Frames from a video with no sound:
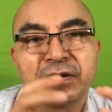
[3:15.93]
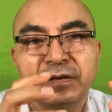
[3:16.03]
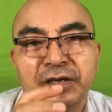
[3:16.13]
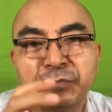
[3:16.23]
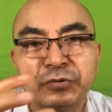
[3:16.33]

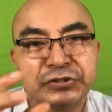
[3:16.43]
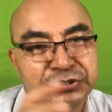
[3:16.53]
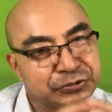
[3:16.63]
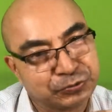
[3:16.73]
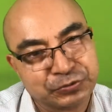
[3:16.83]
lymphoid
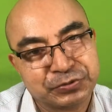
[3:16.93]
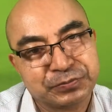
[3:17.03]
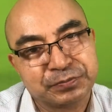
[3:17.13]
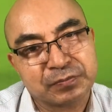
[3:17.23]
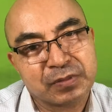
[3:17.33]
tissues.
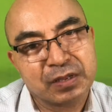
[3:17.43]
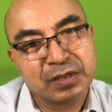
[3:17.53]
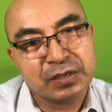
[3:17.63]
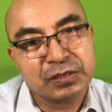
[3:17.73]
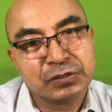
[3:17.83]

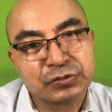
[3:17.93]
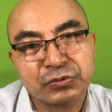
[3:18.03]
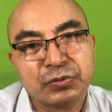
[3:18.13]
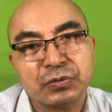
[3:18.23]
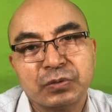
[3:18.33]

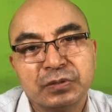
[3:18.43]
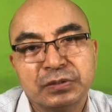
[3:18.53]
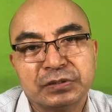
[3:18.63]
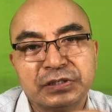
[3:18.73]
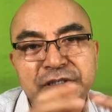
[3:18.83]
So
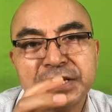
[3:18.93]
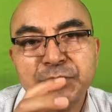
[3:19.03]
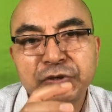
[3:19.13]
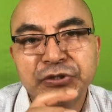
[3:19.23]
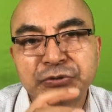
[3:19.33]
these
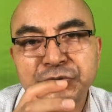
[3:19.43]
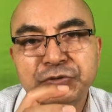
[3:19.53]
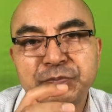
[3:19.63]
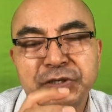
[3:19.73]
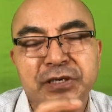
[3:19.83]
lymphoid
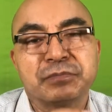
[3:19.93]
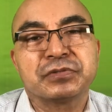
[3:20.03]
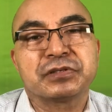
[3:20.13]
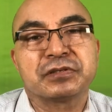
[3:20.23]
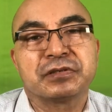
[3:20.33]
tissues
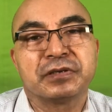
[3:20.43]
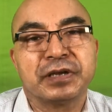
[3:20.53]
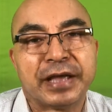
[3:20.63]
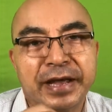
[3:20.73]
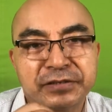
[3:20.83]
becomes
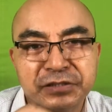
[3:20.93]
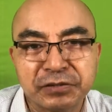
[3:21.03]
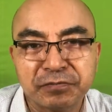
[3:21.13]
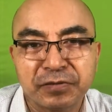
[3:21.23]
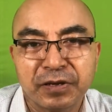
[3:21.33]

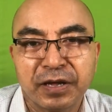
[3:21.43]
active,